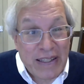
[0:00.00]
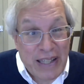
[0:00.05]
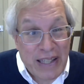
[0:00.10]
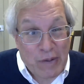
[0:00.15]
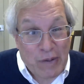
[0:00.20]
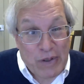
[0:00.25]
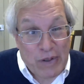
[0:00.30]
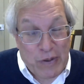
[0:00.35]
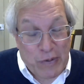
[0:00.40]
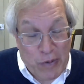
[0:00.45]

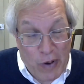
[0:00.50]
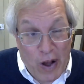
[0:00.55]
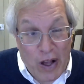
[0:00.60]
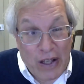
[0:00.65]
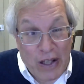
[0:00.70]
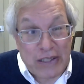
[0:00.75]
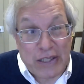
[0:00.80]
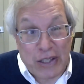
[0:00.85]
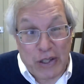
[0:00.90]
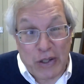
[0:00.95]
that it was
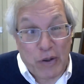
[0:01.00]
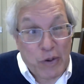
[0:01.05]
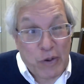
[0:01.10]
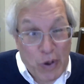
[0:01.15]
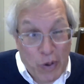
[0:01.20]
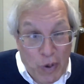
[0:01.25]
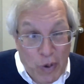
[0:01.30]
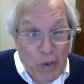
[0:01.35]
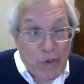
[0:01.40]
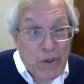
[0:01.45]
false and you
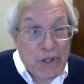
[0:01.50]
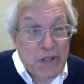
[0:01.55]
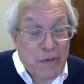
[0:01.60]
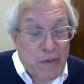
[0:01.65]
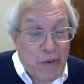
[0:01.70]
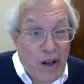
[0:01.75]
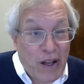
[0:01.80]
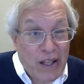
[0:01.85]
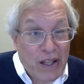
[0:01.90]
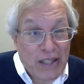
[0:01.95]
knew it was
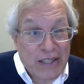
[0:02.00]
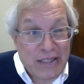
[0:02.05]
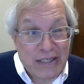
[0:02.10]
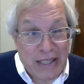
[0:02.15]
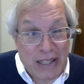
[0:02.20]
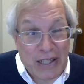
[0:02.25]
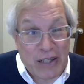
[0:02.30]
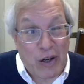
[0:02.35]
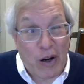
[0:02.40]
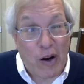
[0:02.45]

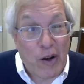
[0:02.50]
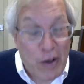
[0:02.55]
false and it